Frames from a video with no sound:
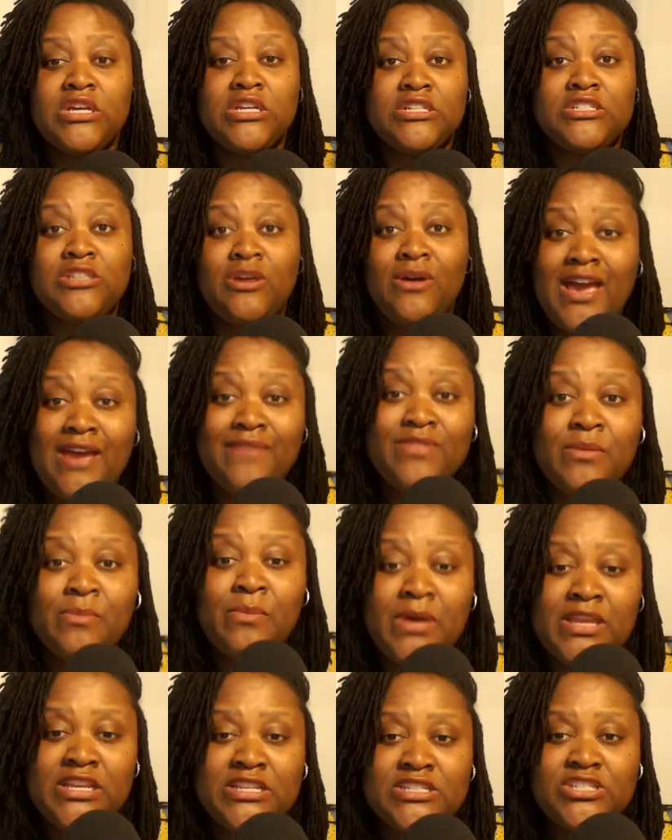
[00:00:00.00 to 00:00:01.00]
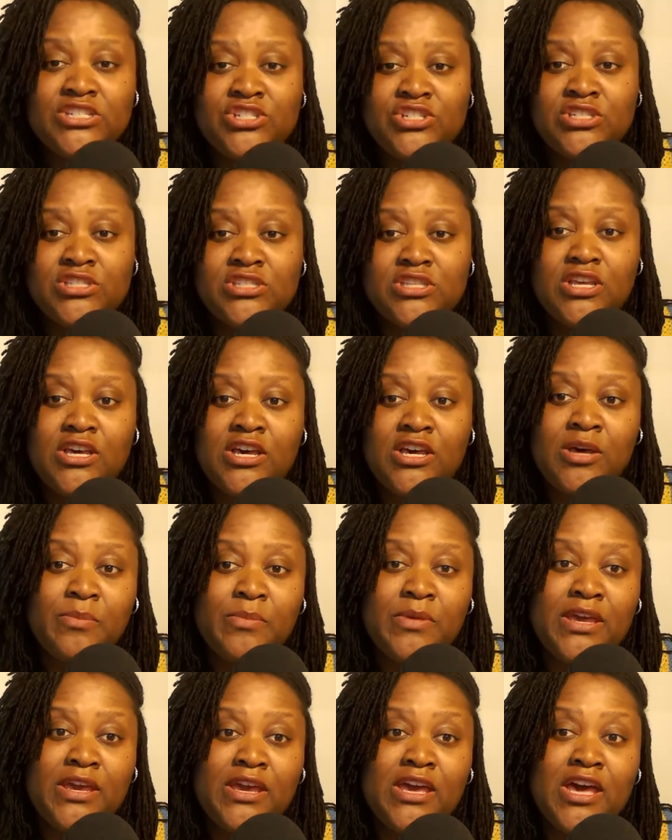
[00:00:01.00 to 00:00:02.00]
don't have the money to just up
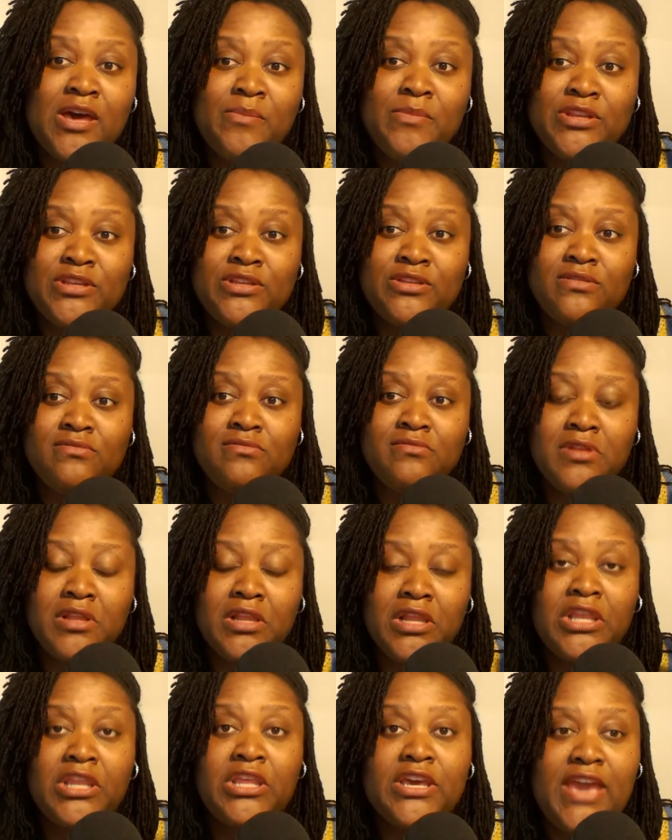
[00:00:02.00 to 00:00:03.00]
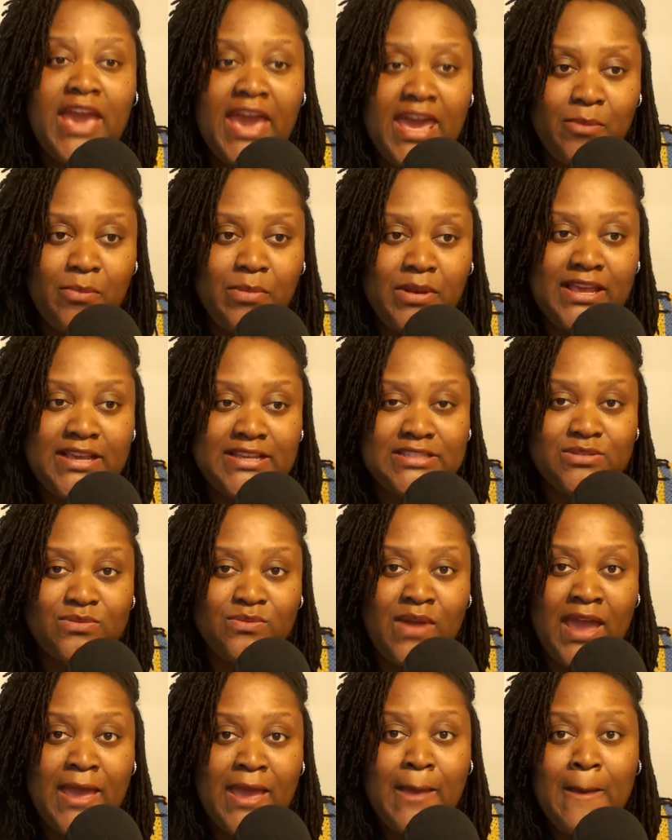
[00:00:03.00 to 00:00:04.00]
and come and look at a place,
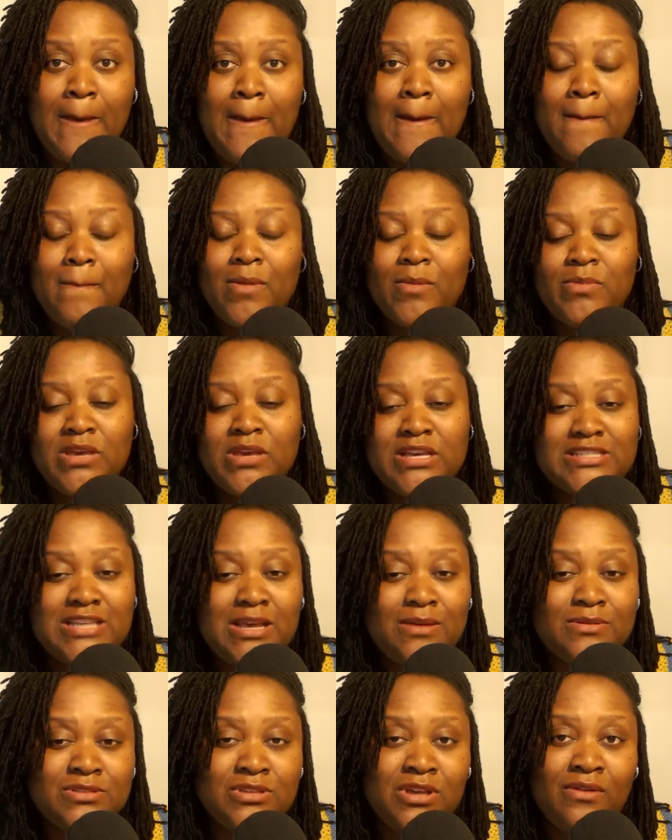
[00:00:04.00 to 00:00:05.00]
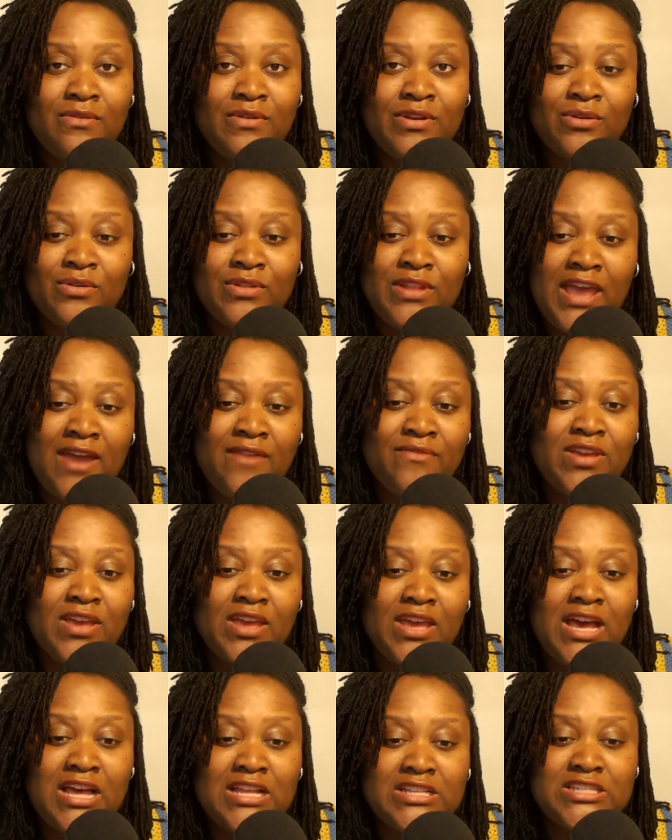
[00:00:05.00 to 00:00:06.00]
right? But because I was already on the
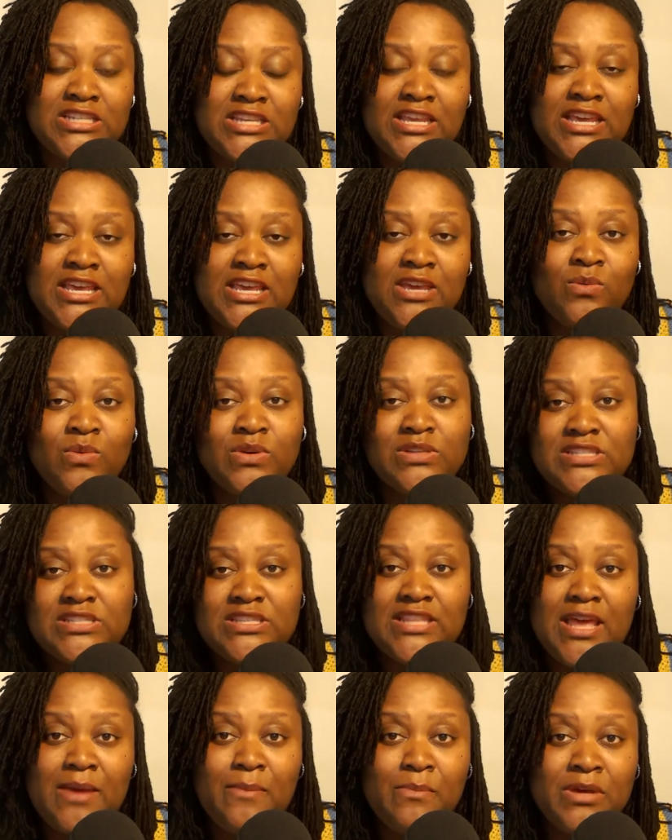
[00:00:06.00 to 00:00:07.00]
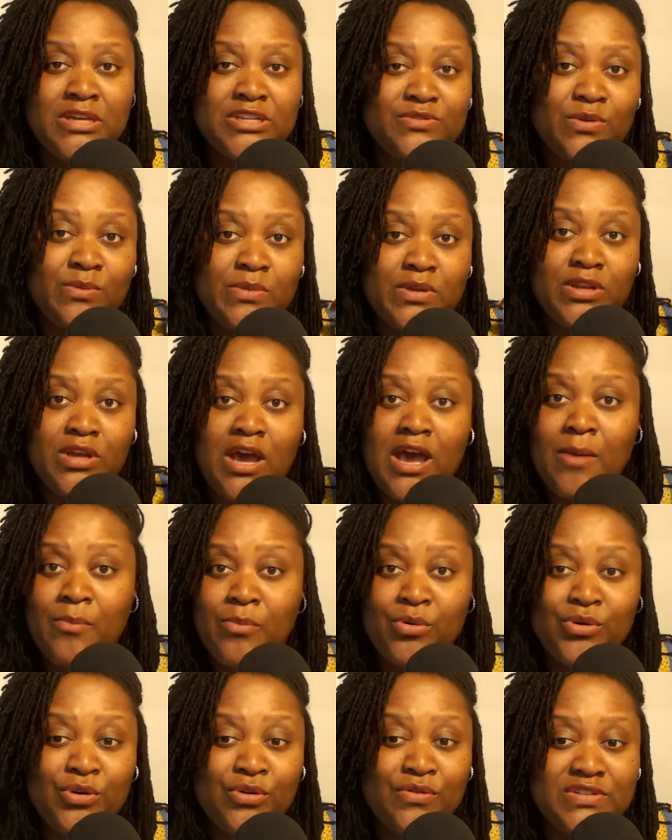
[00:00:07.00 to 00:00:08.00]
African continent, it wasn't that much for me to hop
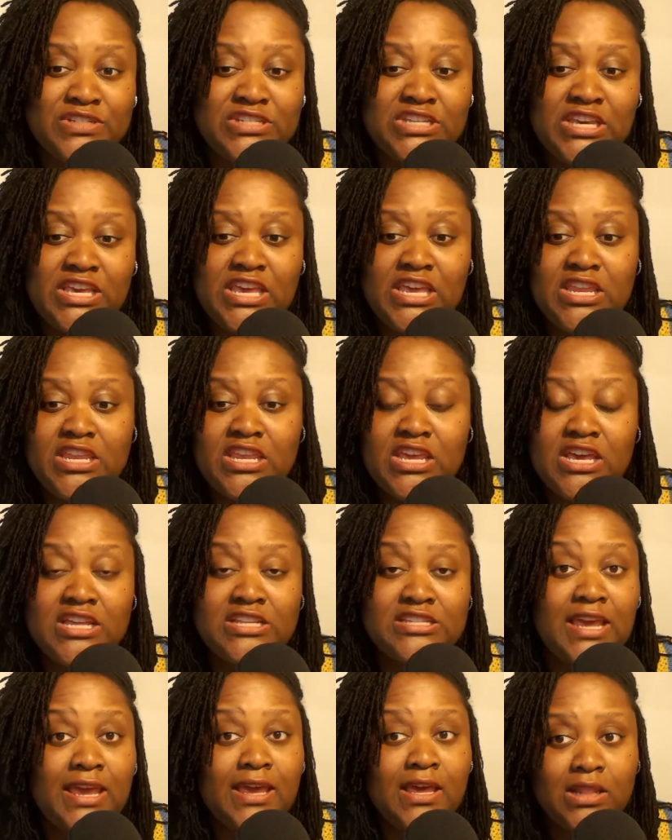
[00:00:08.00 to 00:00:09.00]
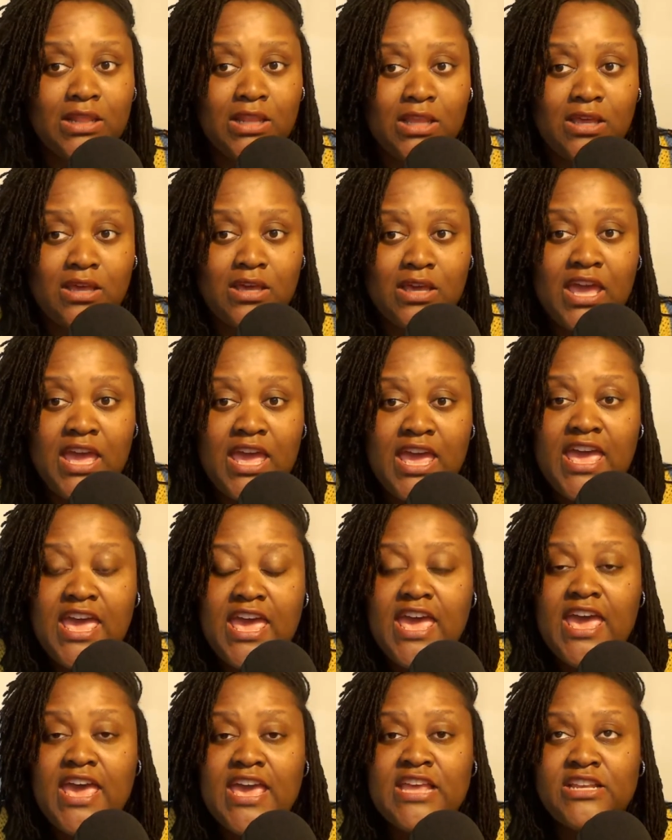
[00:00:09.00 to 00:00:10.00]
on over to Kenya and take a look.
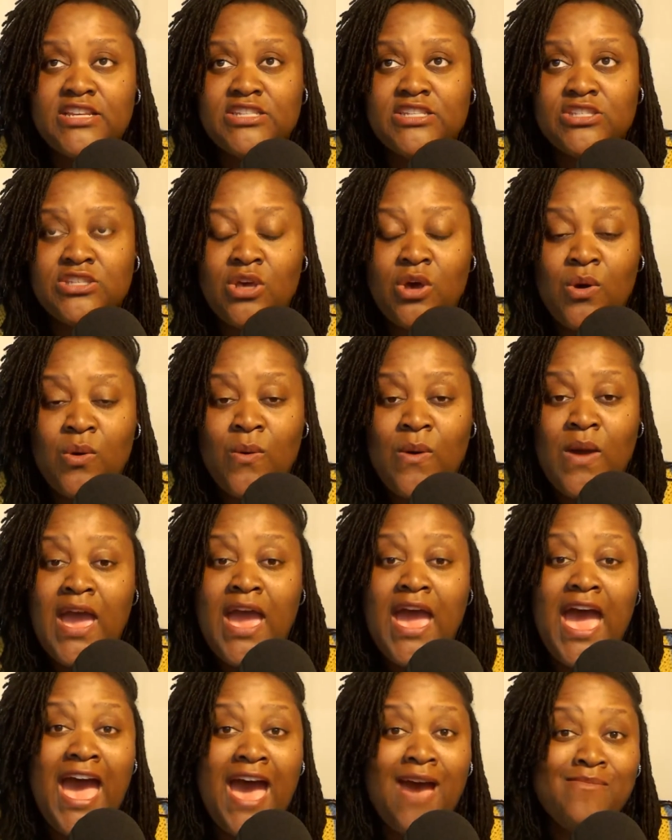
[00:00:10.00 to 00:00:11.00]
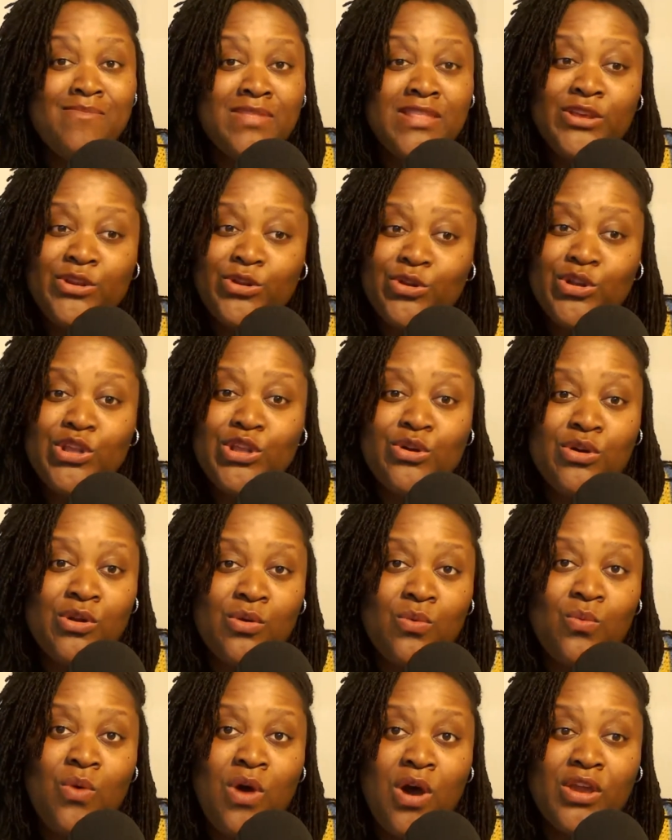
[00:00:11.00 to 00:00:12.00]
And so I'm literally going
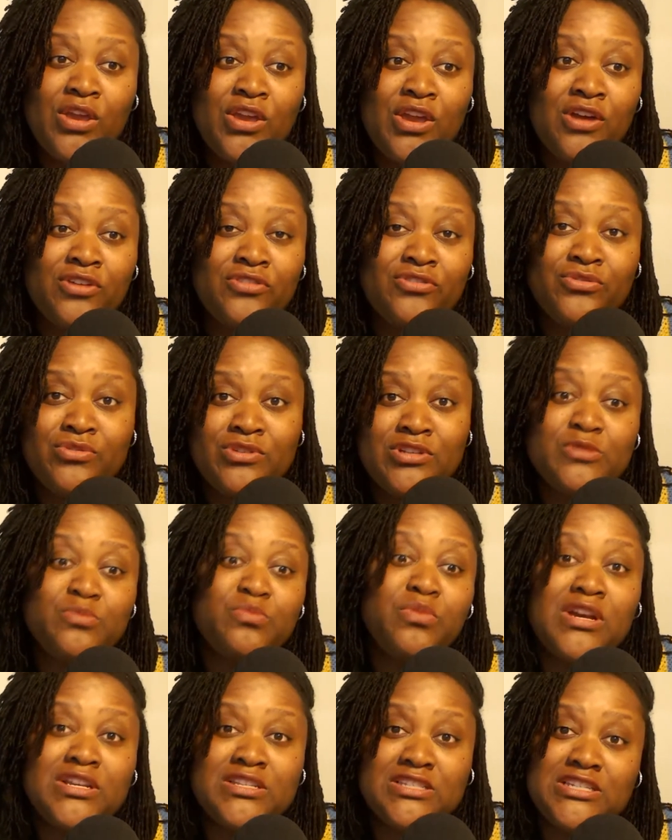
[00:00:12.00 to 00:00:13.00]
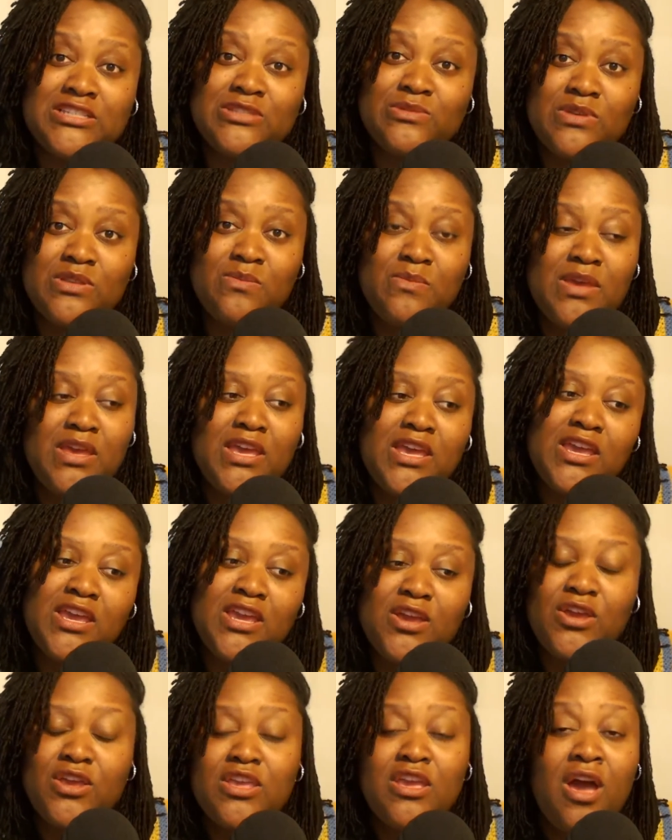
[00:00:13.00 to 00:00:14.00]
to walk y'all through this process with me.
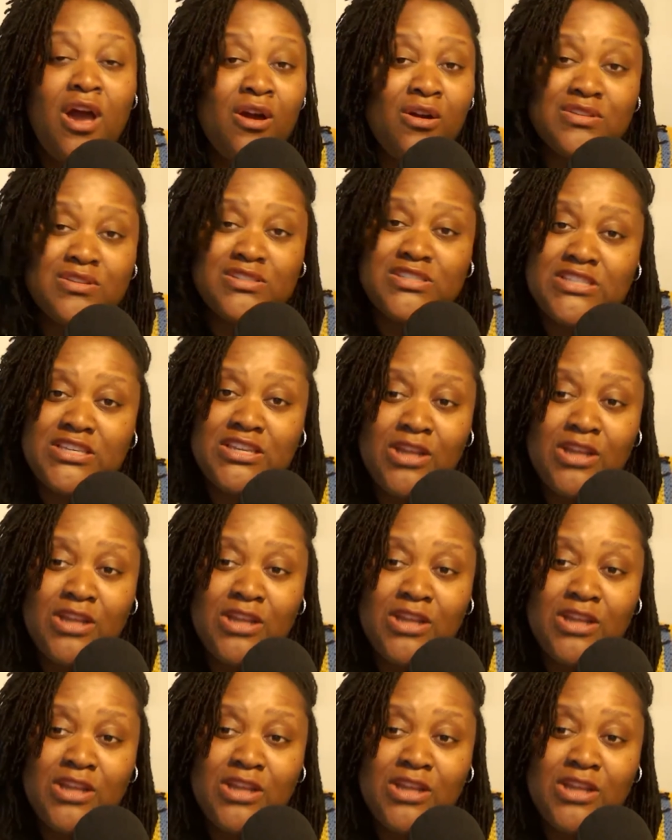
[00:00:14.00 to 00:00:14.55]
Y'all going to see